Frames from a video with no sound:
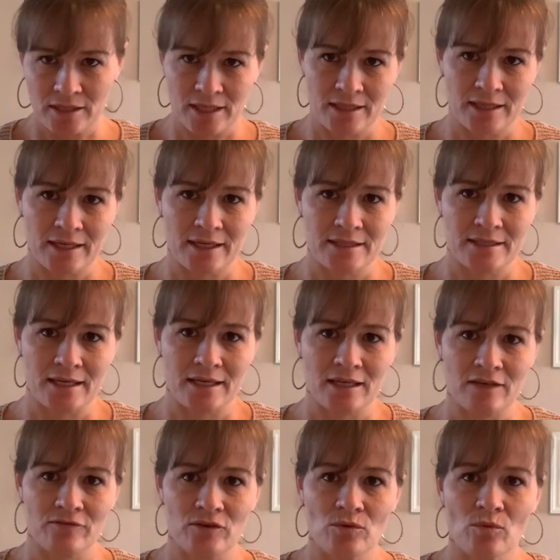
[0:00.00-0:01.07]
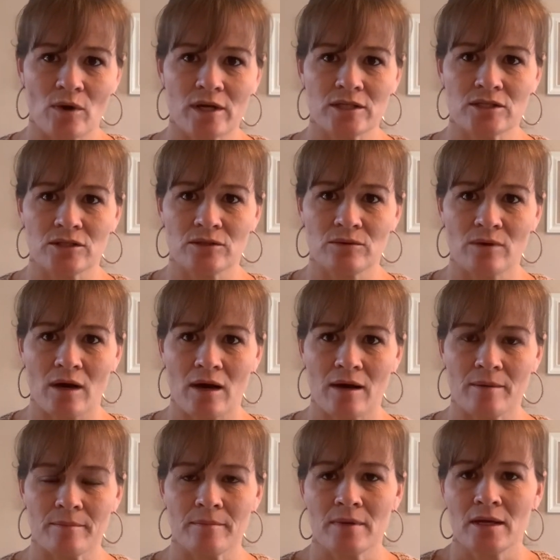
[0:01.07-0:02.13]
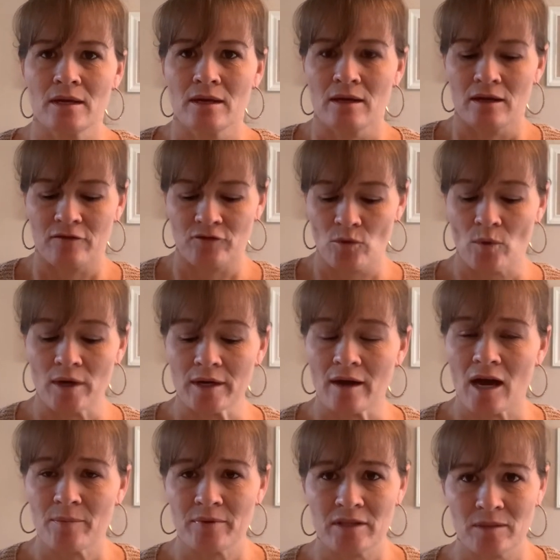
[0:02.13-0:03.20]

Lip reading: And like I said, if you want a copy